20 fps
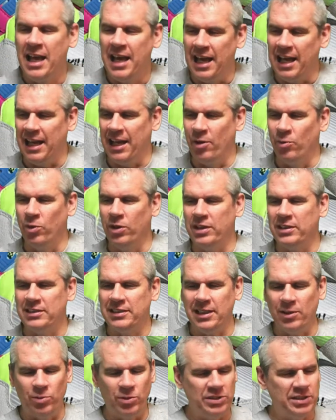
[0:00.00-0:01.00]
And what it
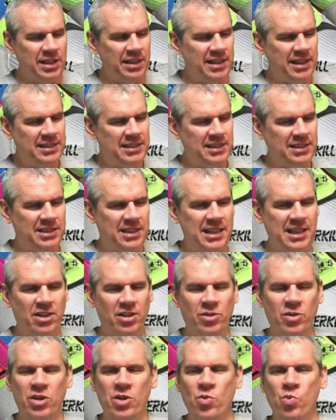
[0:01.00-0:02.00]
said was that this is
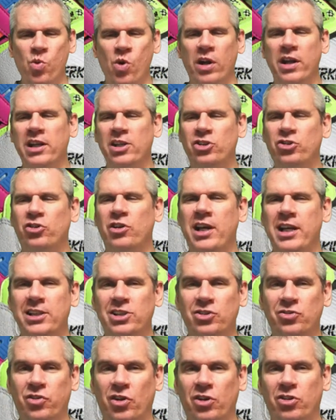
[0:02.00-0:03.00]
the one
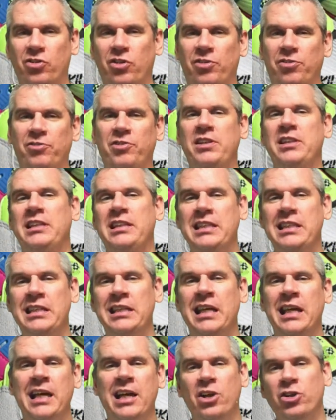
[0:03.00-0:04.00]
address for
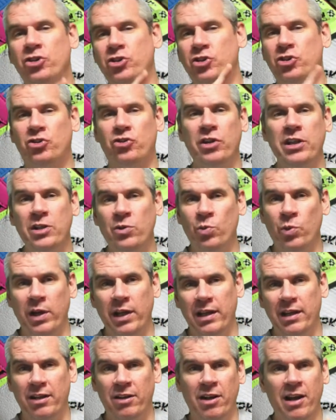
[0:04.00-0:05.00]
graffiti,
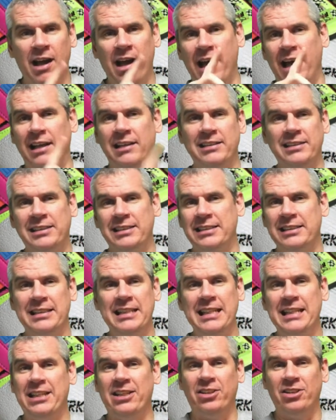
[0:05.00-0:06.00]
streetwear, and
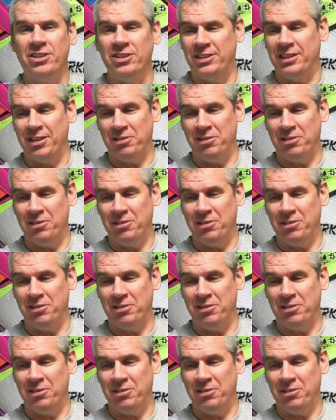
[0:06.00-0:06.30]
sneakers.